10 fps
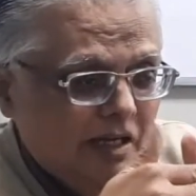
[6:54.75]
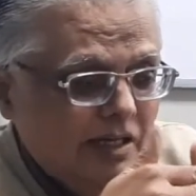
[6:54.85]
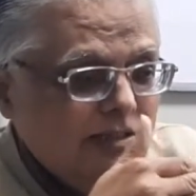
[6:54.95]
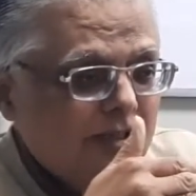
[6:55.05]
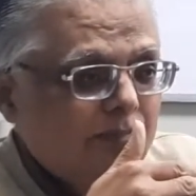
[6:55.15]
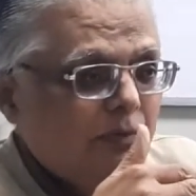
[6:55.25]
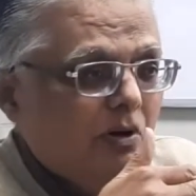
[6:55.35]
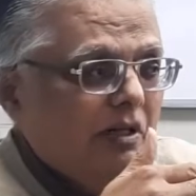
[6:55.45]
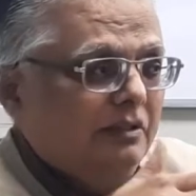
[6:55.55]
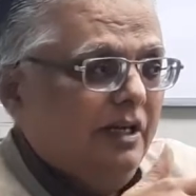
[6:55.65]
is the
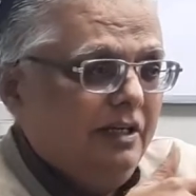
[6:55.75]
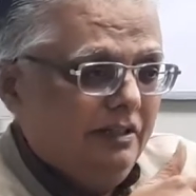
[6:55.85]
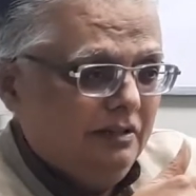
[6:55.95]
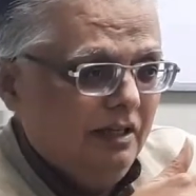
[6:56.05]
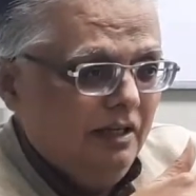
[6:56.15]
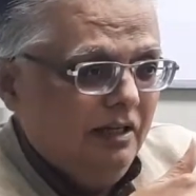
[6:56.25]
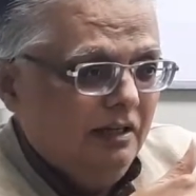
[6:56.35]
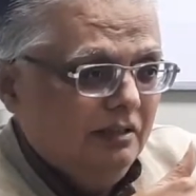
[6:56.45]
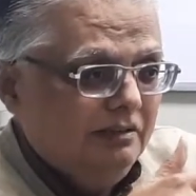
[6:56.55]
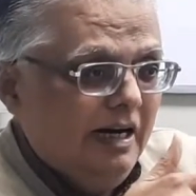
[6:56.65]
proletariat
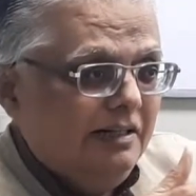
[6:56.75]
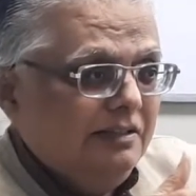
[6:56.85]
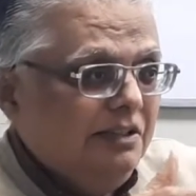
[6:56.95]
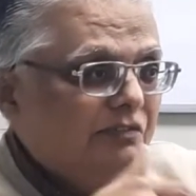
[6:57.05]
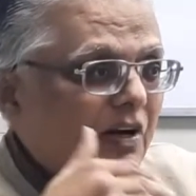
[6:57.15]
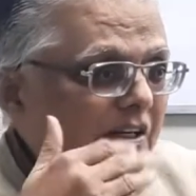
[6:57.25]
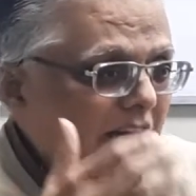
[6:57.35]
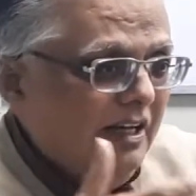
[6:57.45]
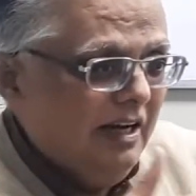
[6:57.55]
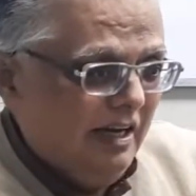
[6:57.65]
that is the
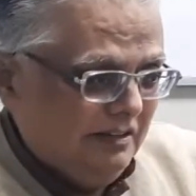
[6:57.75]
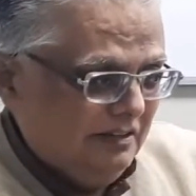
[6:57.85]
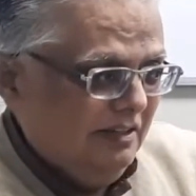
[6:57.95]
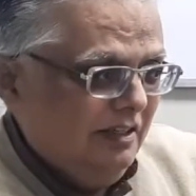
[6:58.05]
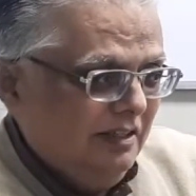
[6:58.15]
working class,